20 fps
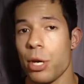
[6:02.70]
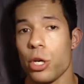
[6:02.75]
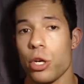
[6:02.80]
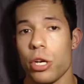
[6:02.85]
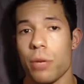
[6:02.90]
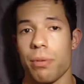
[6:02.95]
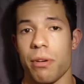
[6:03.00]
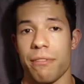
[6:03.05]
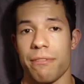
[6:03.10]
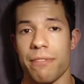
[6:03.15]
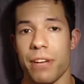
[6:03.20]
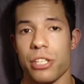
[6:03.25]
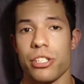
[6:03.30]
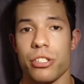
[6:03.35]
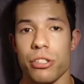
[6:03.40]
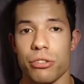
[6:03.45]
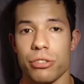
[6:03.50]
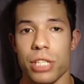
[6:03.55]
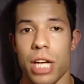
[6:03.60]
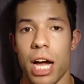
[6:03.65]
go to a
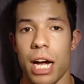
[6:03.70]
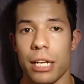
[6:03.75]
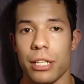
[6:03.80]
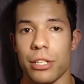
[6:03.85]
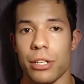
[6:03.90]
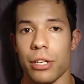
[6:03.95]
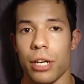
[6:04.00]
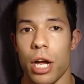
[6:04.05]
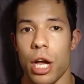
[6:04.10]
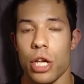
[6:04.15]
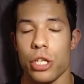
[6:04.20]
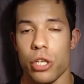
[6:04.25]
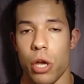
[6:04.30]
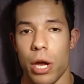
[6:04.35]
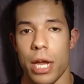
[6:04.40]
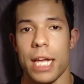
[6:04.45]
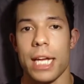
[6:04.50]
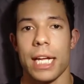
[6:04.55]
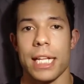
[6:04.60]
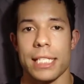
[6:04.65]
professional doctor so
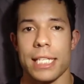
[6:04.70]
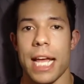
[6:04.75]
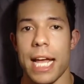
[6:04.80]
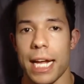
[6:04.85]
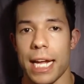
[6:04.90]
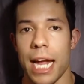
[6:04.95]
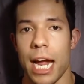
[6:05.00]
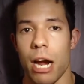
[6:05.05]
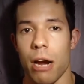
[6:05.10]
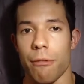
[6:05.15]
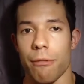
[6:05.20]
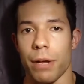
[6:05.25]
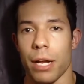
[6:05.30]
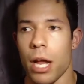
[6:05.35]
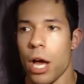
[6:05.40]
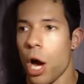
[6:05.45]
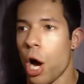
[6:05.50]
he can take care of it.